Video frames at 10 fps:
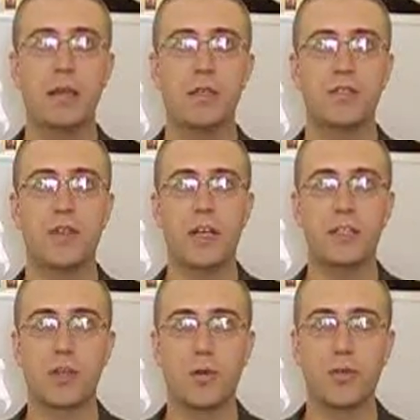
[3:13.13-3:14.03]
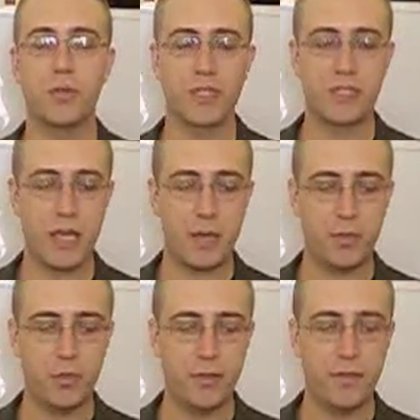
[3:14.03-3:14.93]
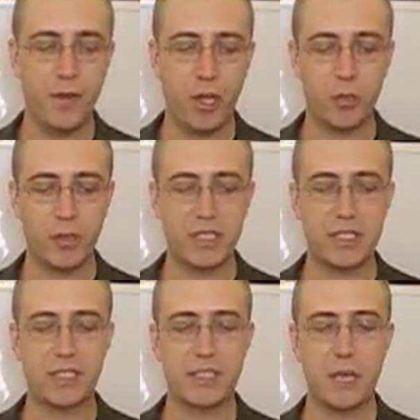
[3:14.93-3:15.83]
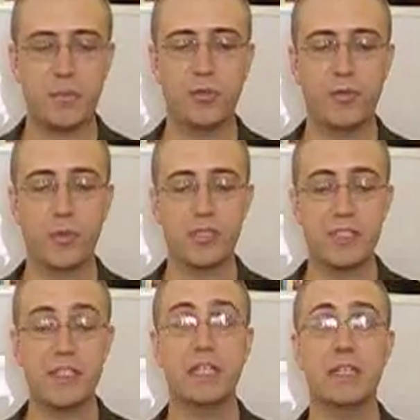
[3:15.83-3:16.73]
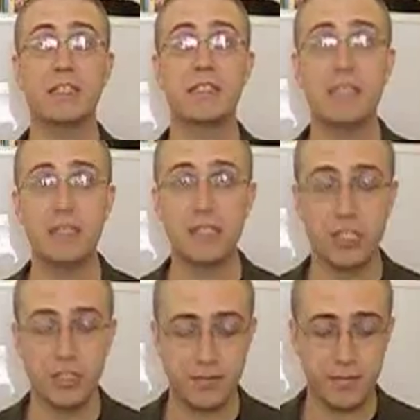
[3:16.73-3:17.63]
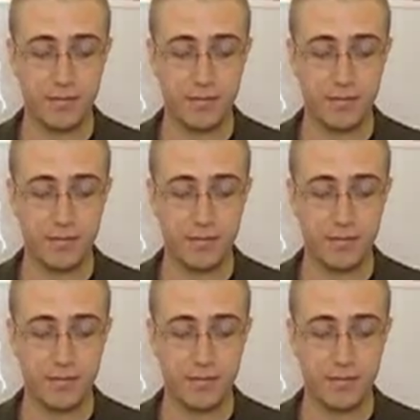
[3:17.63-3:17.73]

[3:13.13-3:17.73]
So now let's go into an example. The following is an example of Aristotelian syllogism.